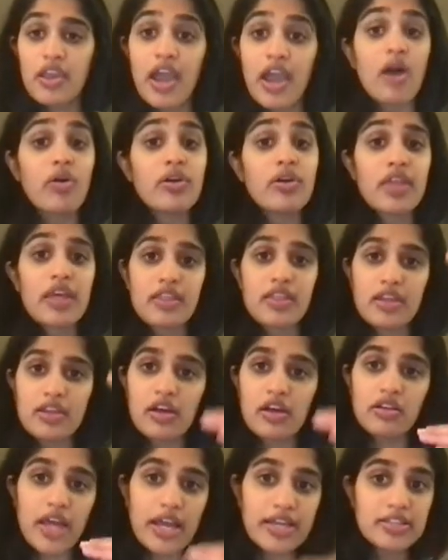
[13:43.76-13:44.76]
How can I then
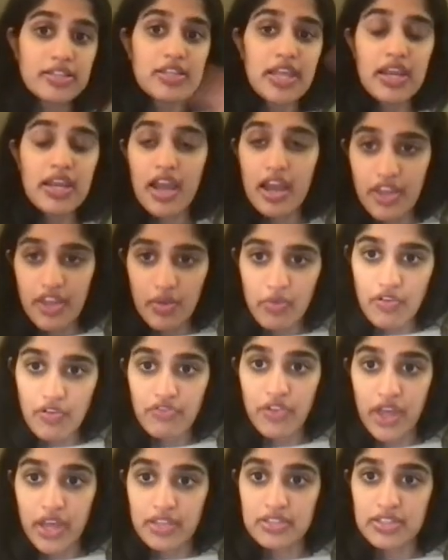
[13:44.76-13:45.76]
collect data that
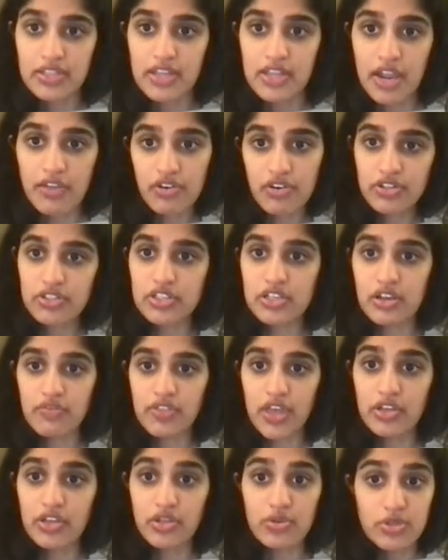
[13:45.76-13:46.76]
reflects the diversity
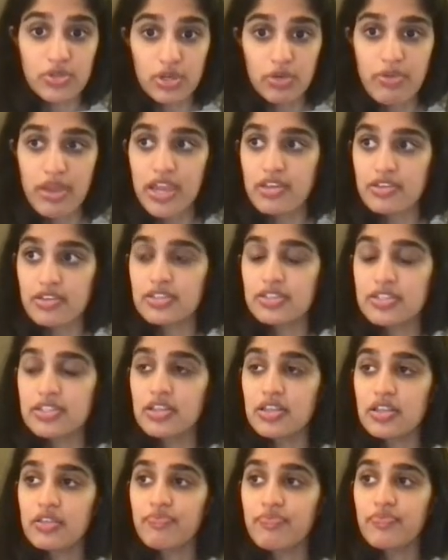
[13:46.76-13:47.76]
of that user base?
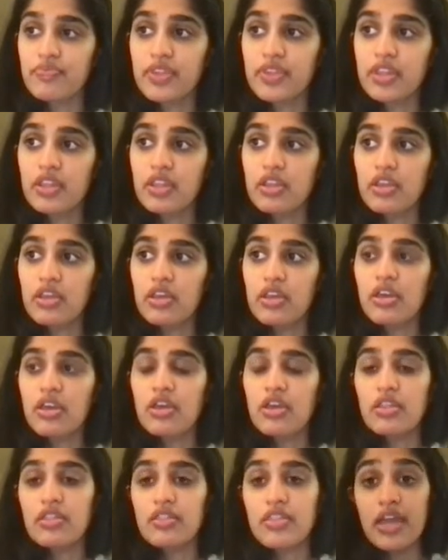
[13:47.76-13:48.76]

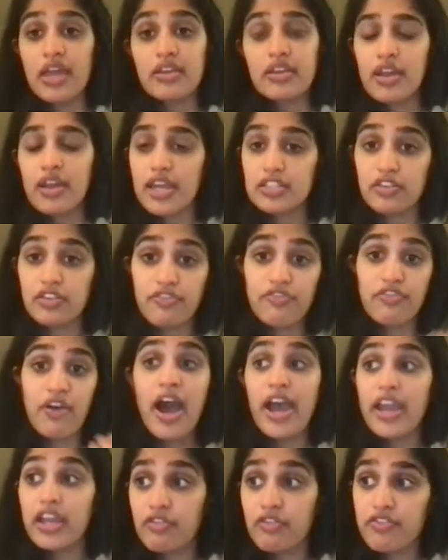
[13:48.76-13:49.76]
Then can I
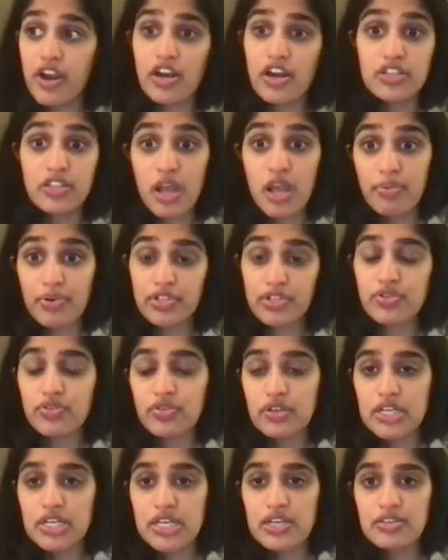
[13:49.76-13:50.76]
define fairness
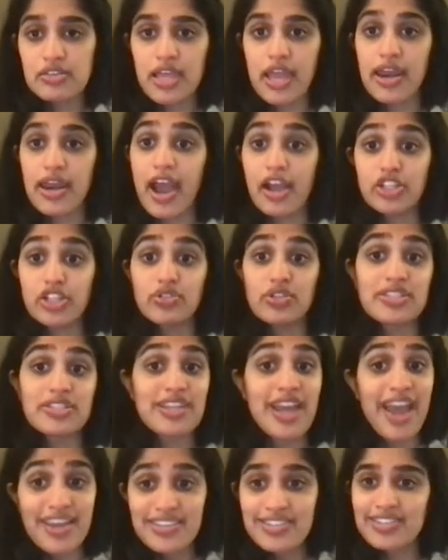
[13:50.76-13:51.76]
opportunities and actually
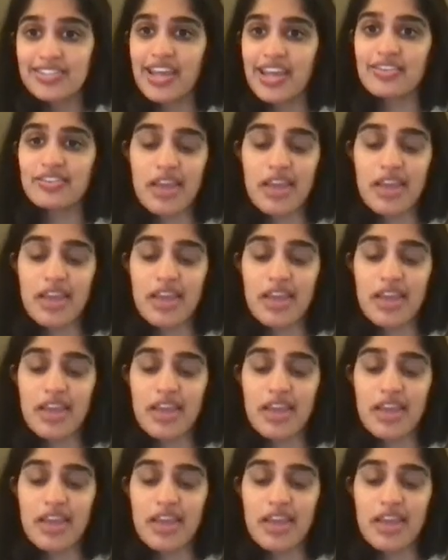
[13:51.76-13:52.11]
test,